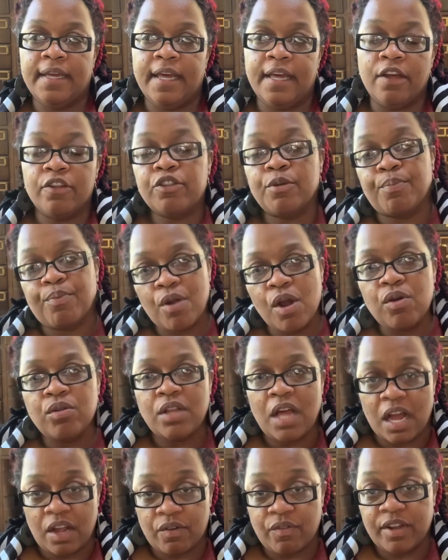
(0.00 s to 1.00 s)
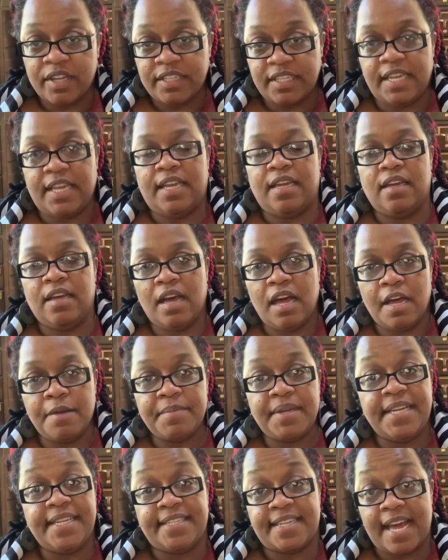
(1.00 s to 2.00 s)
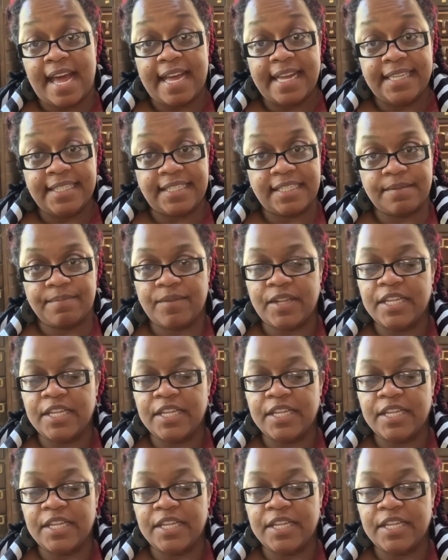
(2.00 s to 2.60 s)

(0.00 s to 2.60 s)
uh, the prologue really, um, he dies.